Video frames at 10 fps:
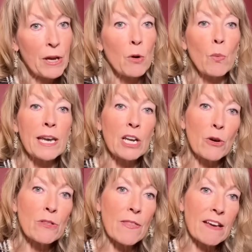We know
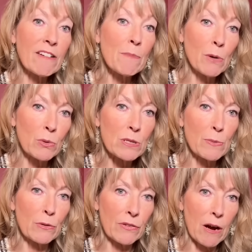that there are
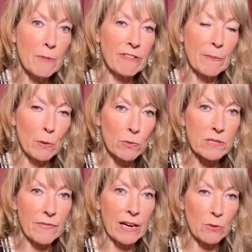multiple farmer reports of
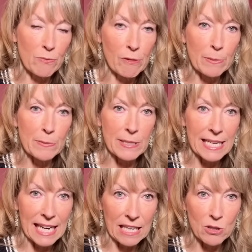health problems in
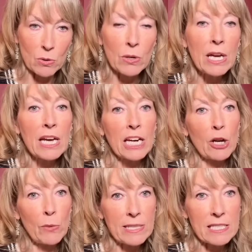cattle
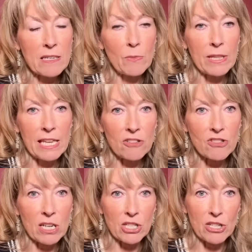coincident with the
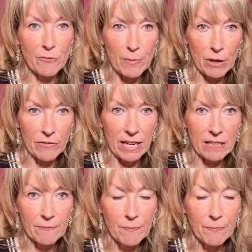introduction of Bovaer.